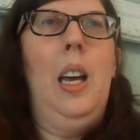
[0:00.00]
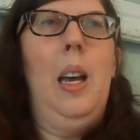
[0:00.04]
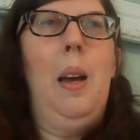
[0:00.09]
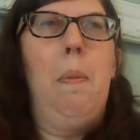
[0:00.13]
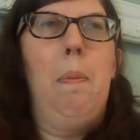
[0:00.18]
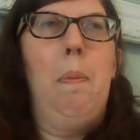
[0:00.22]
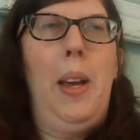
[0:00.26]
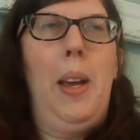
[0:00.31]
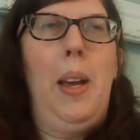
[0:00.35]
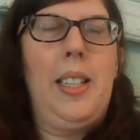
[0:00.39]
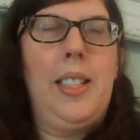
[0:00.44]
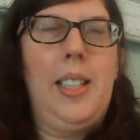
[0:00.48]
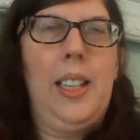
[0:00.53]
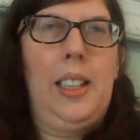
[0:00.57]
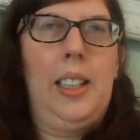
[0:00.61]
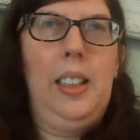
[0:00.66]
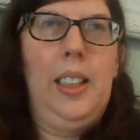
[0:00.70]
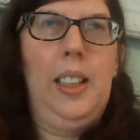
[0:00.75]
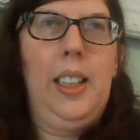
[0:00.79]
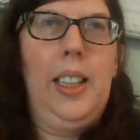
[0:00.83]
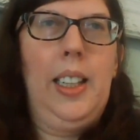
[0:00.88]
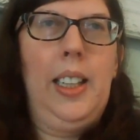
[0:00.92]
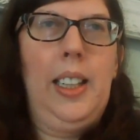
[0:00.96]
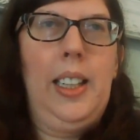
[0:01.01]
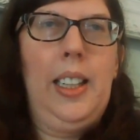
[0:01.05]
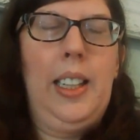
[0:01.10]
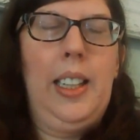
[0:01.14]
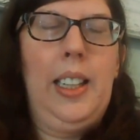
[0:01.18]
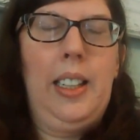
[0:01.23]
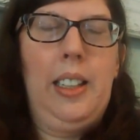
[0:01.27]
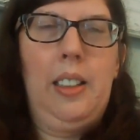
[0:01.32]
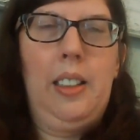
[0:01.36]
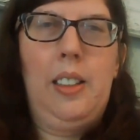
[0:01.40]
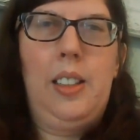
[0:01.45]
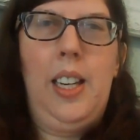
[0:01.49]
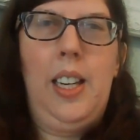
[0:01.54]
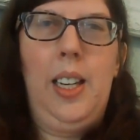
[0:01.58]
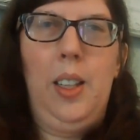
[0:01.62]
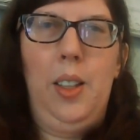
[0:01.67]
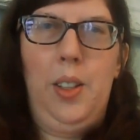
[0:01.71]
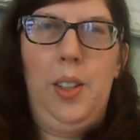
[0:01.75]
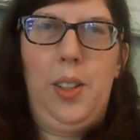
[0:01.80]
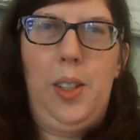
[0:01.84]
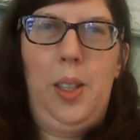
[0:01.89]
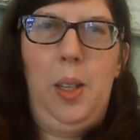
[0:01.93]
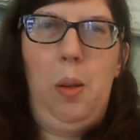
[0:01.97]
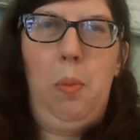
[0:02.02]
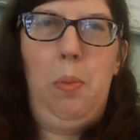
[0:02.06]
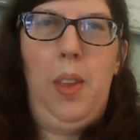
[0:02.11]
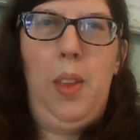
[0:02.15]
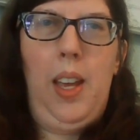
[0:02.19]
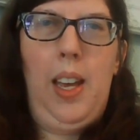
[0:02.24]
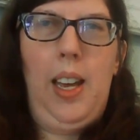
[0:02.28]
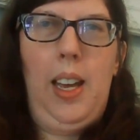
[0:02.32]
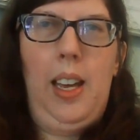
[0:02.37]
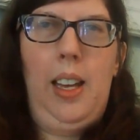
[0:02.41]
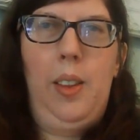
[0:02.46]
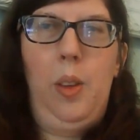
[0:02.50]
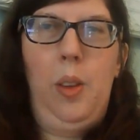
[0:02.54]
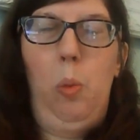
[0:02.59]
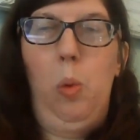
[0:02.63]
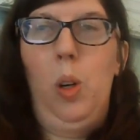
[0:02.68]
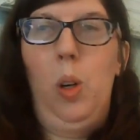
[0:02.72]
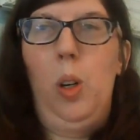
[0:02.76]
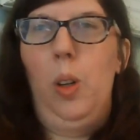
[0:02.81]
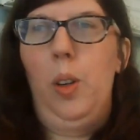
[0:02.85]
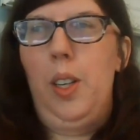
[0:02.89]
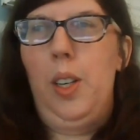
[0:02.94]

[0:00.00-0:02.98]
Basically, he tells them that the world